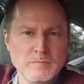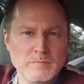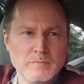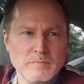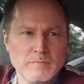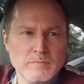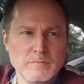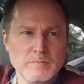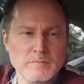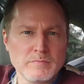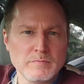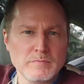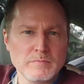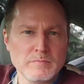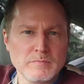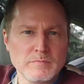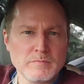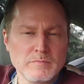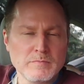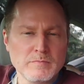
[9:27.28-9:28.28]

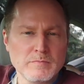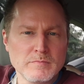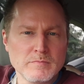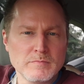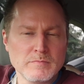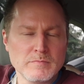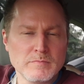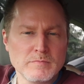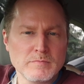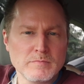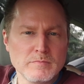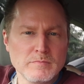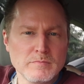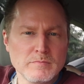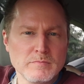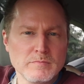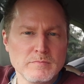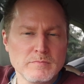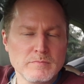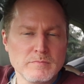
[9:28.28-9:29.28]

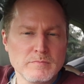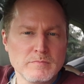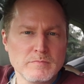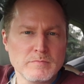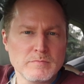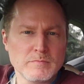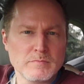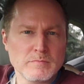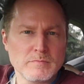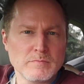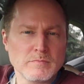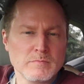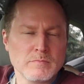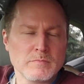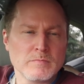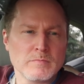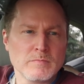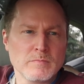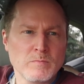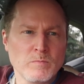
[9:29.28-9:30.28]

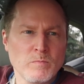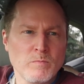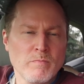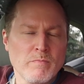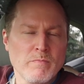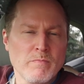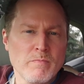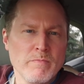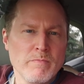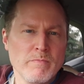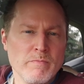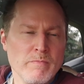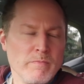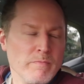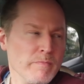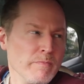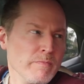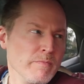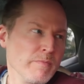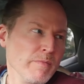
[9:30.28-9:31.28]

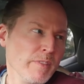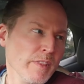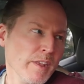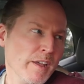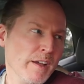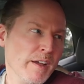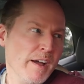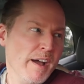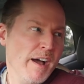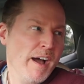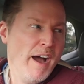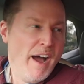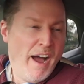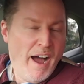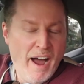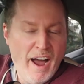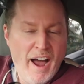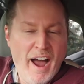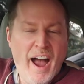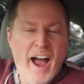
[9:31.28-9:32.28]

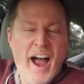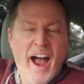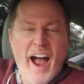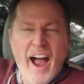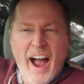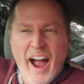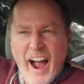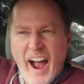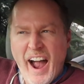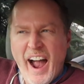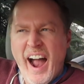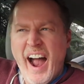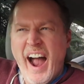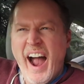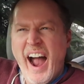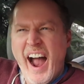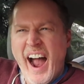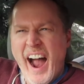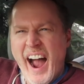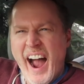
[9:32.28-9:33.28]
(silent)